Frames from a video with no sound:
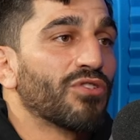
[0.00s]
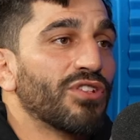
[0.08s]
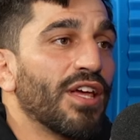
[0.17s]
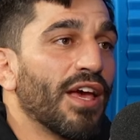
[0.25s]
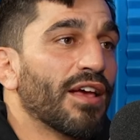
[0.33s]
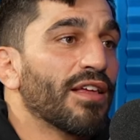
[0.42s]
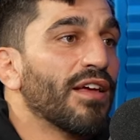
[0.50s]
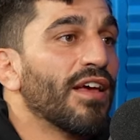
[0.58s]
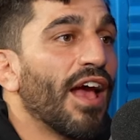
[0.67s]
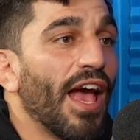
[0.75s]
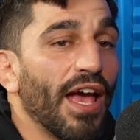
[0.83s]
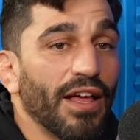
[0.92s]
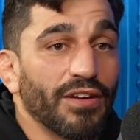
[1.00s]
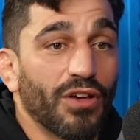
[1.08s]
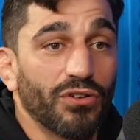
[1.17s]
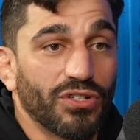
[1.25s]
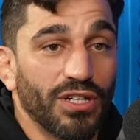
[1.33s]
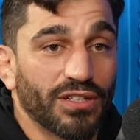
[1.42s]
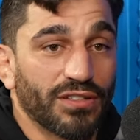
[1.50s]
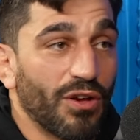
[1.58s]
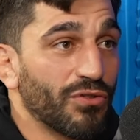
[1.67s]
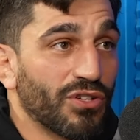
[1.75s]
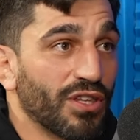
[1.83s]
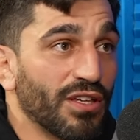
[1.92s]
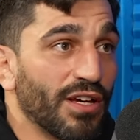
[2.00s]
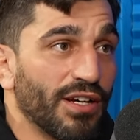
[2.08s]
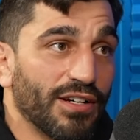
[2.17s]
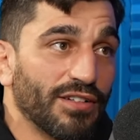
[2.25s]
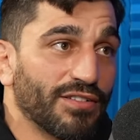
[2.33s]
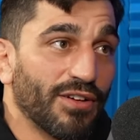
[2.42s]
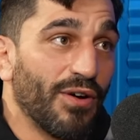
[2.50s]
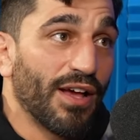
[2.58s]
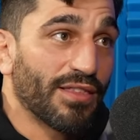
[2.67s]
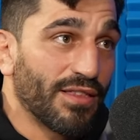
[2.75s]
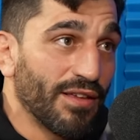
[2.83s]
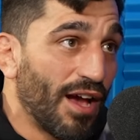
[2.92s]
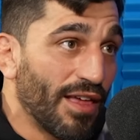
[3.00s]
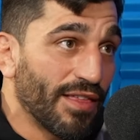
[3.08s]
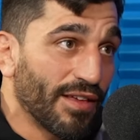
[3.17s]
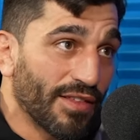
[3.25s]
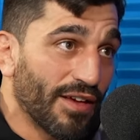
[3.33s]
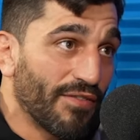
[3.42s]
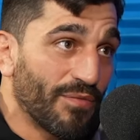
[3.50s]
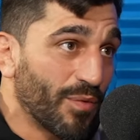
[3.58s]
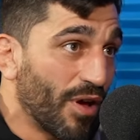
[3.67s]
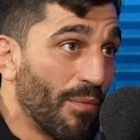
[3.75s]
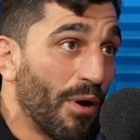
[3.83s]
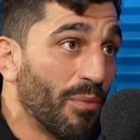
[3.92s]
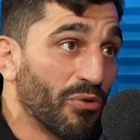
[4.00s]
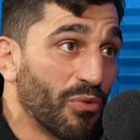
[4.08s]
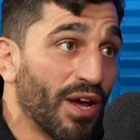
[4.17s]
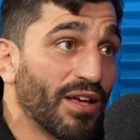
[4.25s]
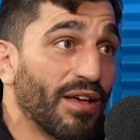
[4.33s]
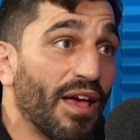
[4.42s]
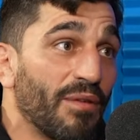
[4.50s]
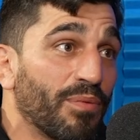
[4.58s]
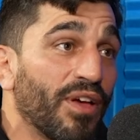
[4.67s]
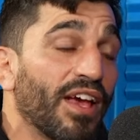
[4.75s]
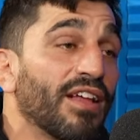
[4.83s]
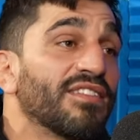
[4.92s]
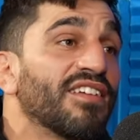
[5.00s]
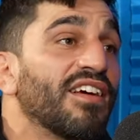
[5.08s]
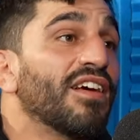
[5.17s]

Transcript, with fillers: Nick, and Coach Nick's Coach of the Year. So I I think they've come up with great game plans.